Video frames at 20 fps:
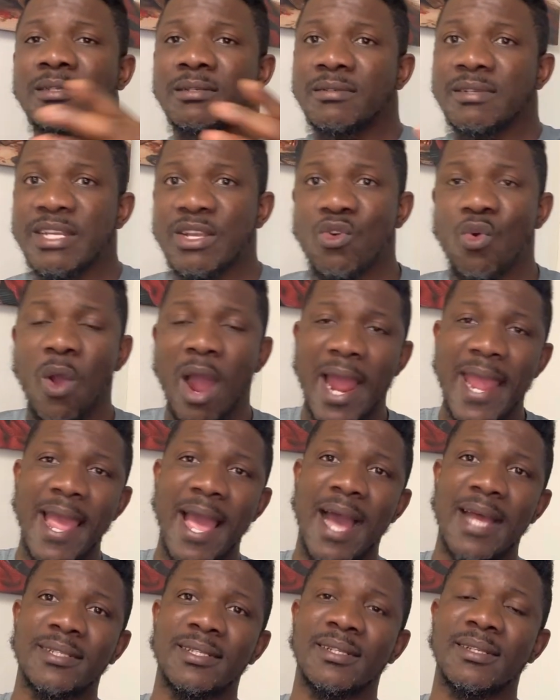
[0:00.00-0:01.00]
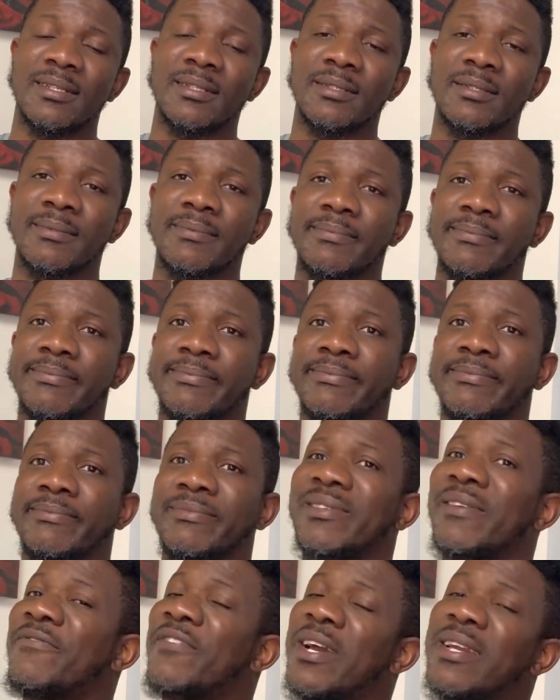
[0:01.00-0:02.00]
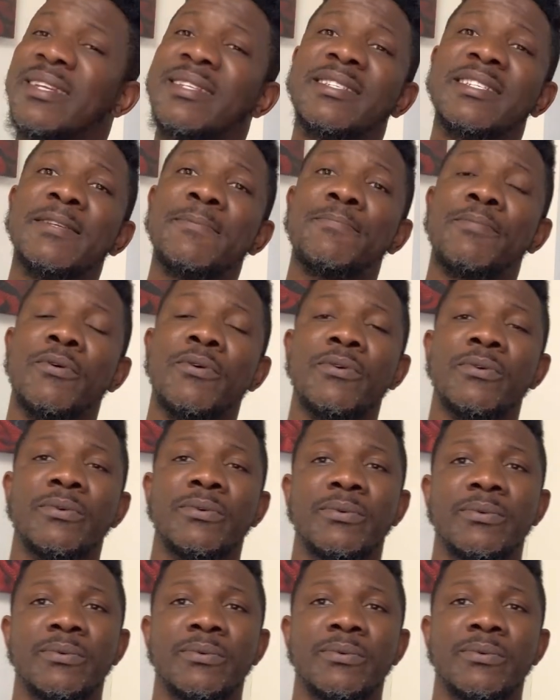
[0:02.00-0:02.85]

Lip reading: required. Very simple.